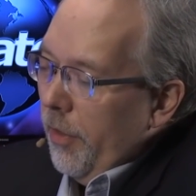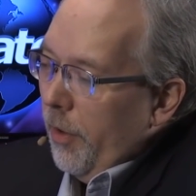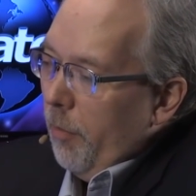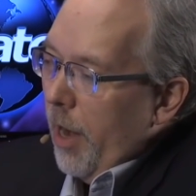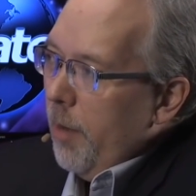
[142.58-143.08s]

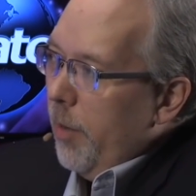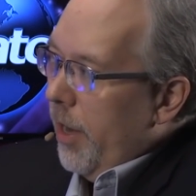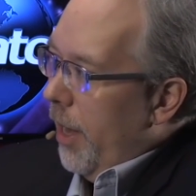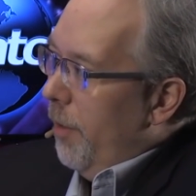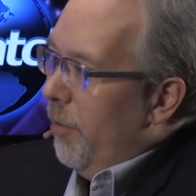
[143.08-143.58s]
There might have
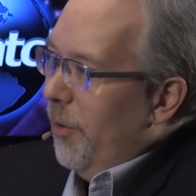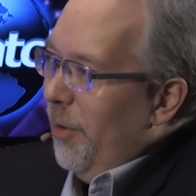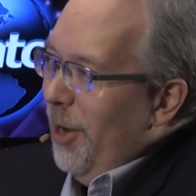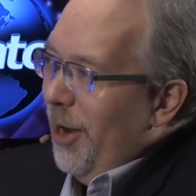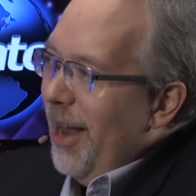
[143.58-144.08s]
been a
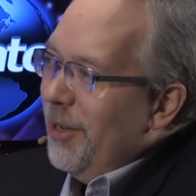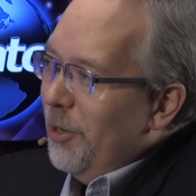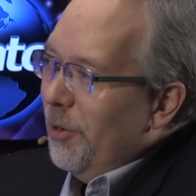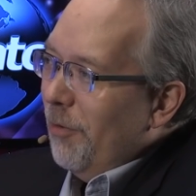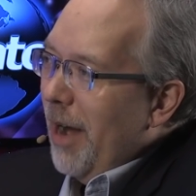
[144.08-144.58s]

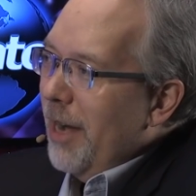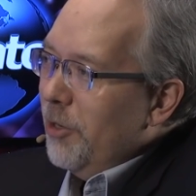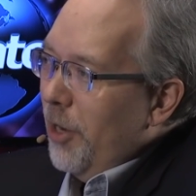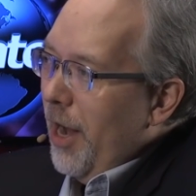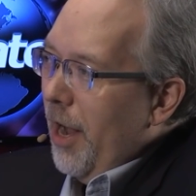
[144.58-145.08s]
theological
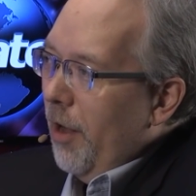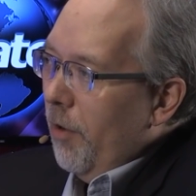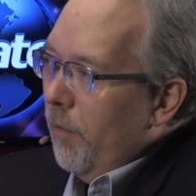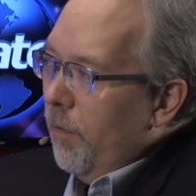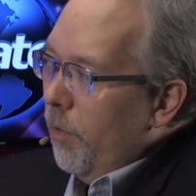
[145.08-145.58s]

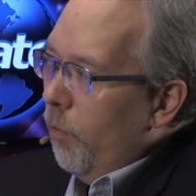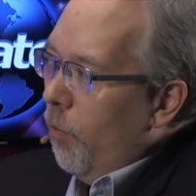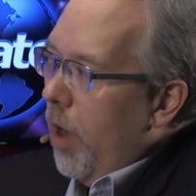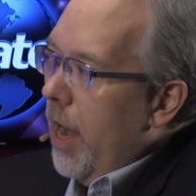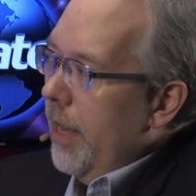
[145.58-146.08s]
rationale for
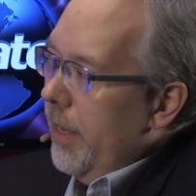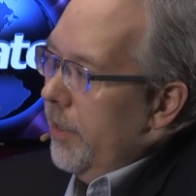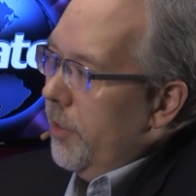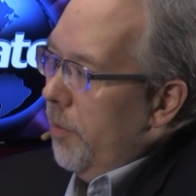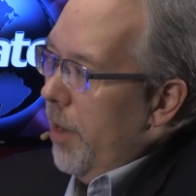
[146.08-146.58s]
why
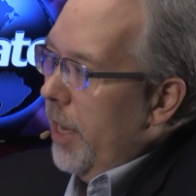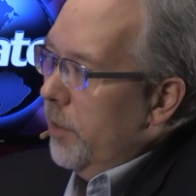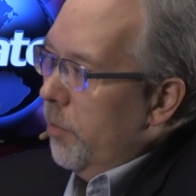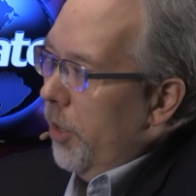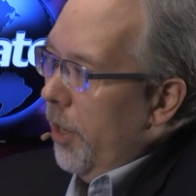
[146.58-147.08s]
these
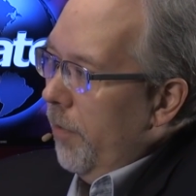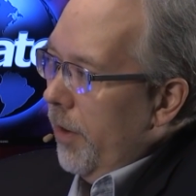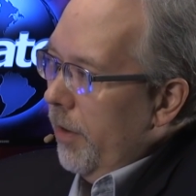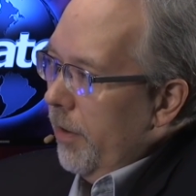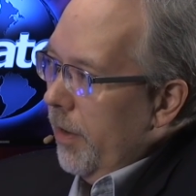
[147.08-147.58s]
commands were
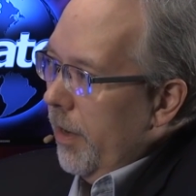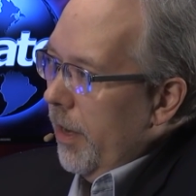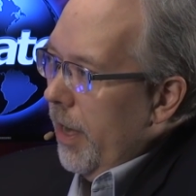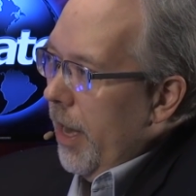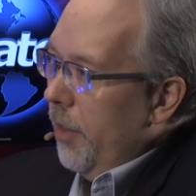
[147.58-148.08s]
given,
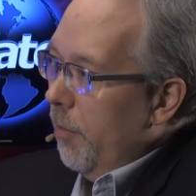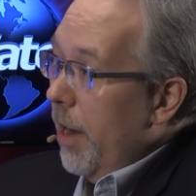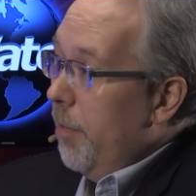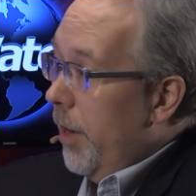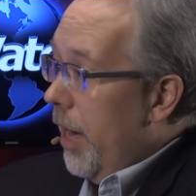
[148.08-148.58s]
and there
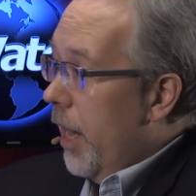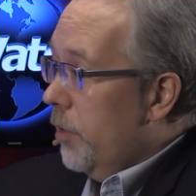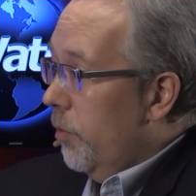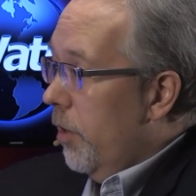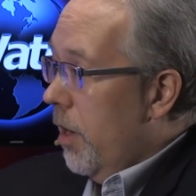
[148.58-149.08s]
might be an
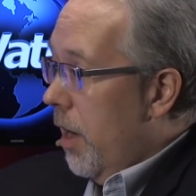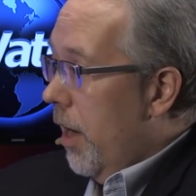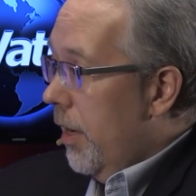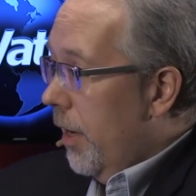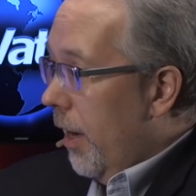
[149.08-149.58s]
actual
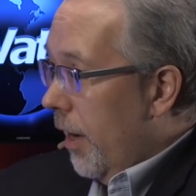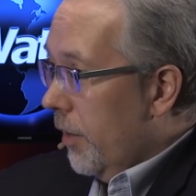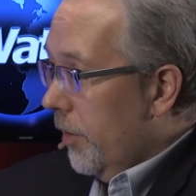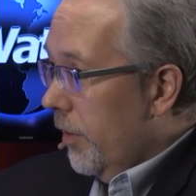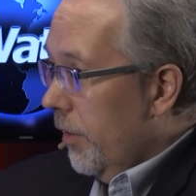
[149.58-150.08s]

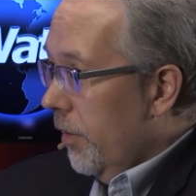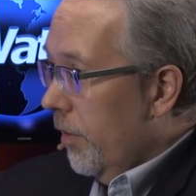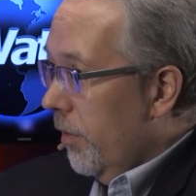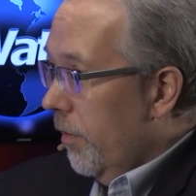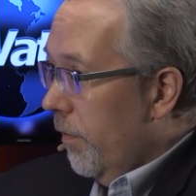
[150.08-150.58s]
context
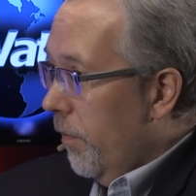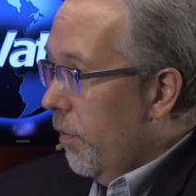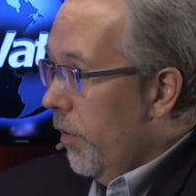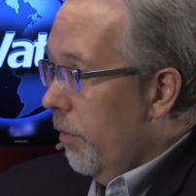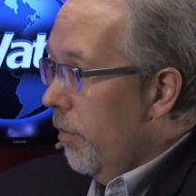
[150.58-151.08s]

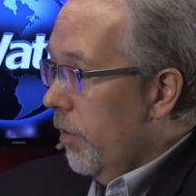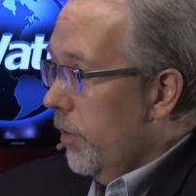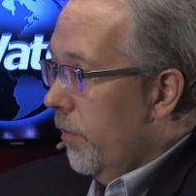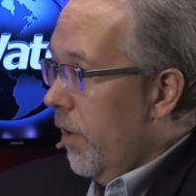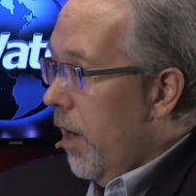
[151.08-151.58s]
for the
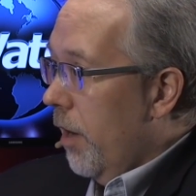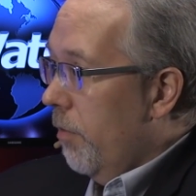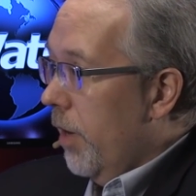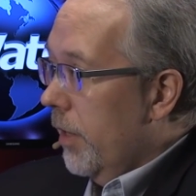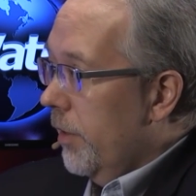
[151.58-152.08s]
wars of
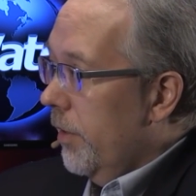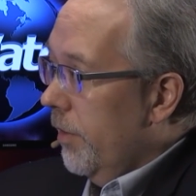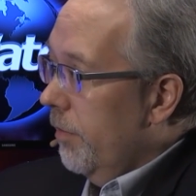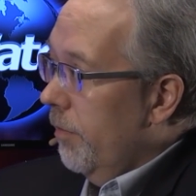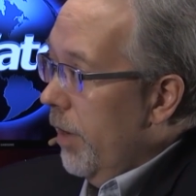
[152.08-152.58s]
conquest
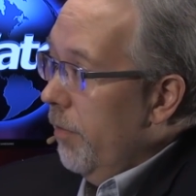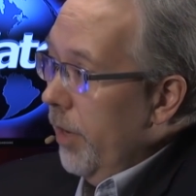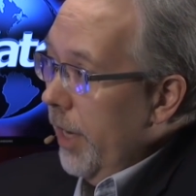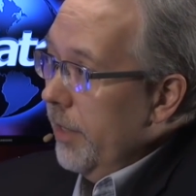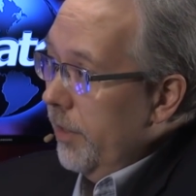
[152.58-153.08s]
when it
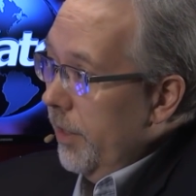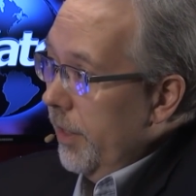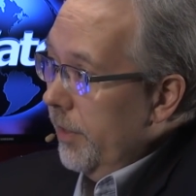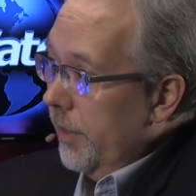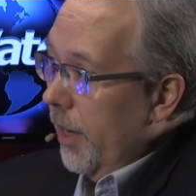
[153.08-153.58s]
relates to this